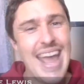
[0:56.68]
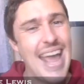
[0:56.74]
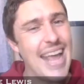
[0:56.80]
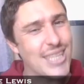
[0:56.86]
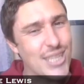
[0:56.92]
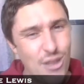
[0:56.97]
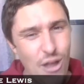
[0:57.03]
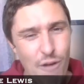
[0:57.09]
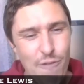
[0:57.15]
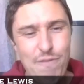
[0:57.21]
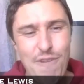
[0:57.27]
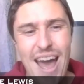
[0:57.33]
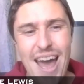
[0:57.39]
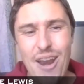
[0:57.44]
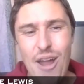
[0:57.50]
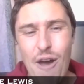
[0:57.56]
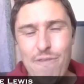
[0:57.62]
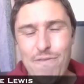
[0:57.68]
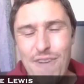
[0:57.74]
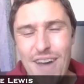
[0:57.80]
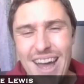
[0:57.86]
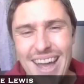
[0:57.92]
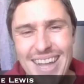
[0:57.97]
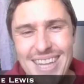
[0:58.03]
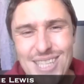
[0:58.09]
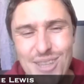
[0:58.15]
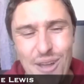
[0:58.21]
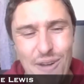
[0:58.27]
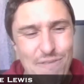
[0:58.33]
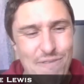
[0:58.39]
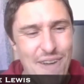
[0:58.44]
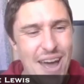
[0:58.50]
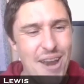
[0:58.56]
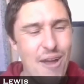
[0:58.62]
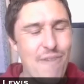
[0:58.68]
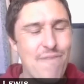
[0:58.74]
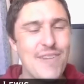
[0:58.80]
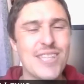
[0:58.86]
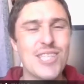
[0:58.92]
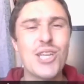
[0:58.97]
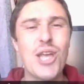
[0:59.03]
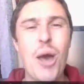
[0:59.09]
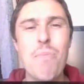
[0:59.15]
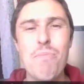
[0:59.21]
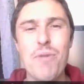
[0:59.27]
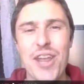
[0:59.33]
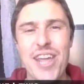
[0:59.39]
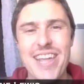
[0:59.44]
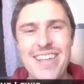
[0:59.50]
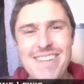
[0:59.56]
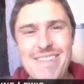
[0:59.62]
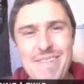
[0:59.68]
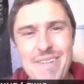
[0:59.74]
It's not far off, Art. It's not far off. It's Cymru.